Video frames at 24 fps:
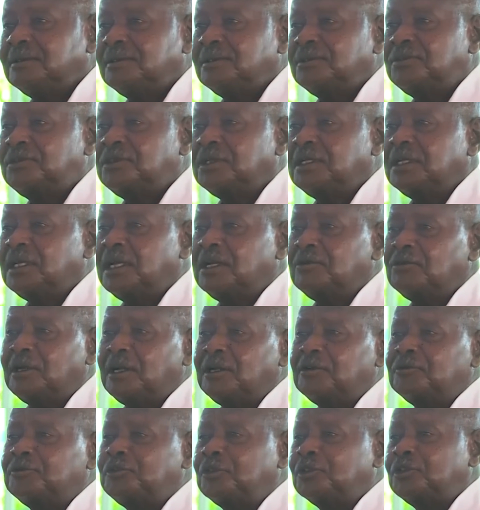
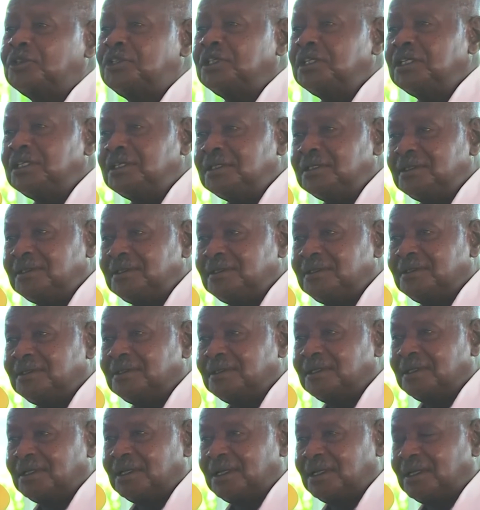314.
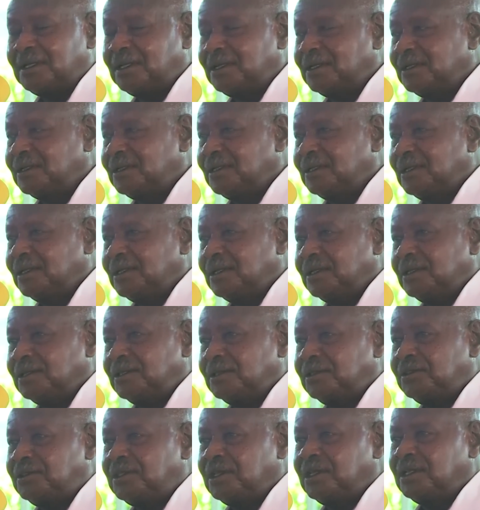
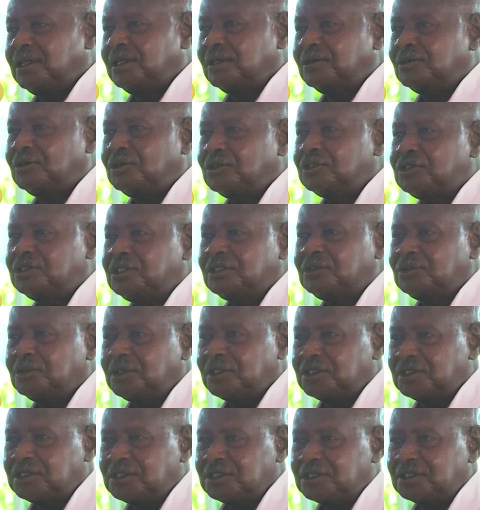The
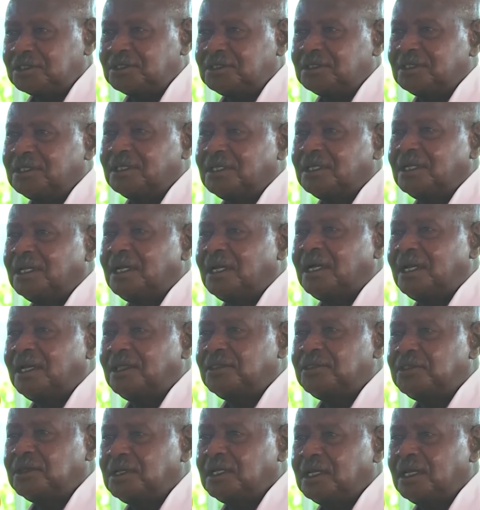constituencies
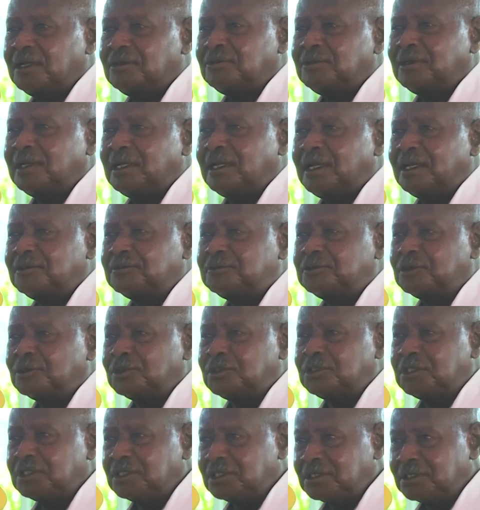are
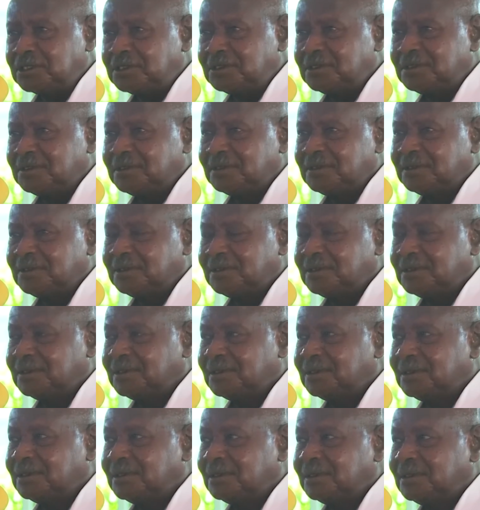314.
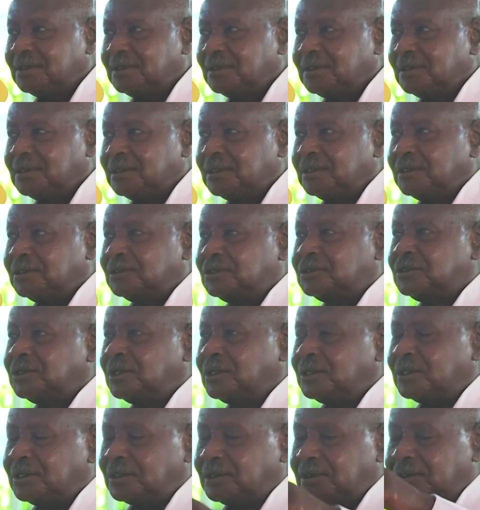
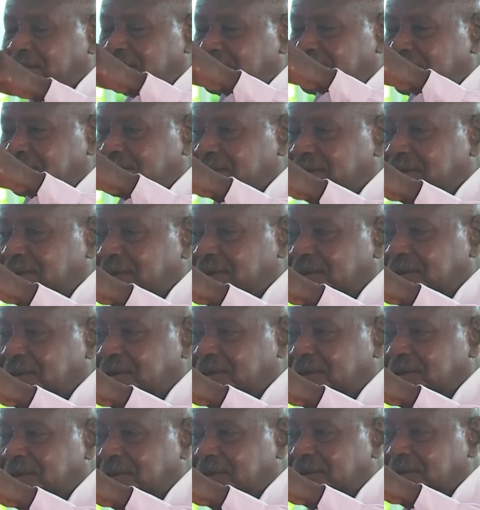So,
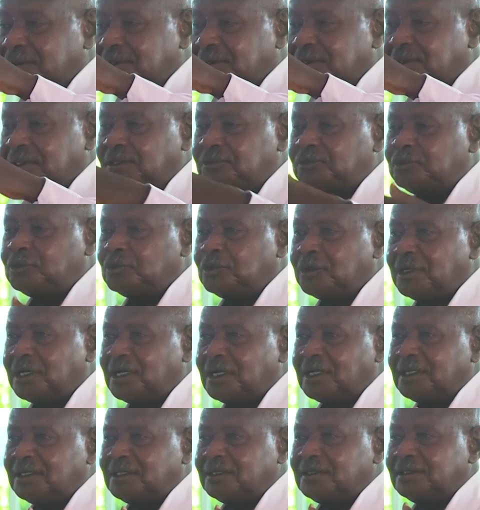if we
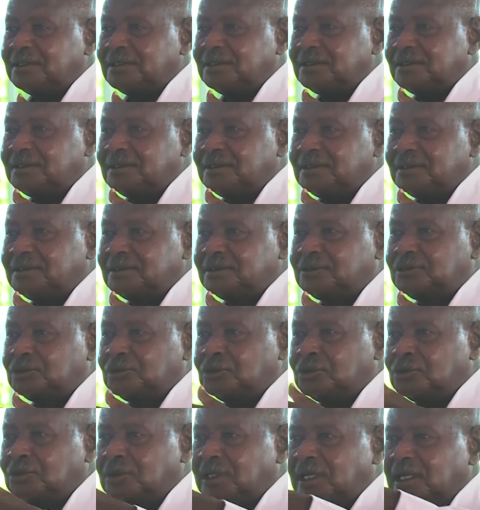were to
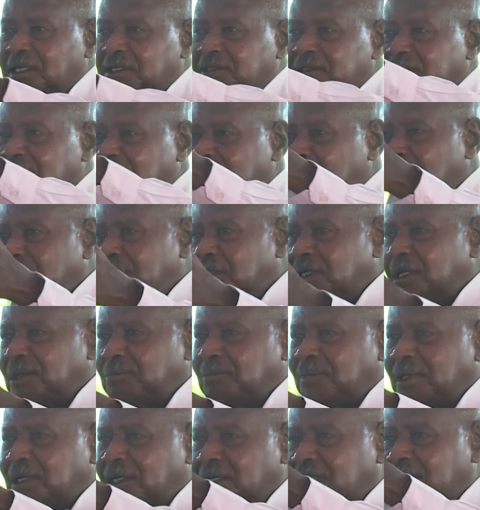do like they do in many